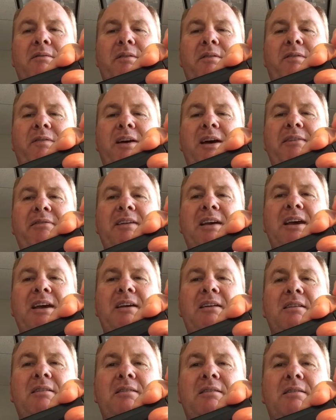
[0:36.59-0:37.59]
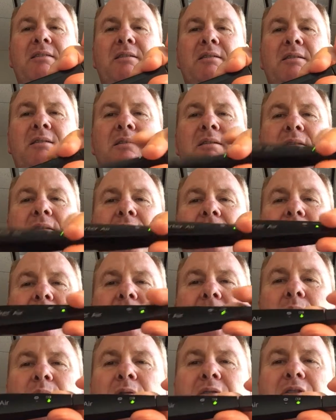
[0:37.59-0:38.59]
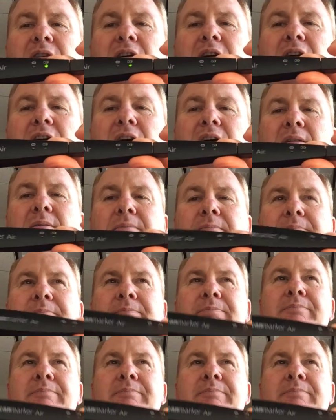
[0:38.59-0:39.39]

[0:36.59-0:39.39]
5 seconds, it will turn on.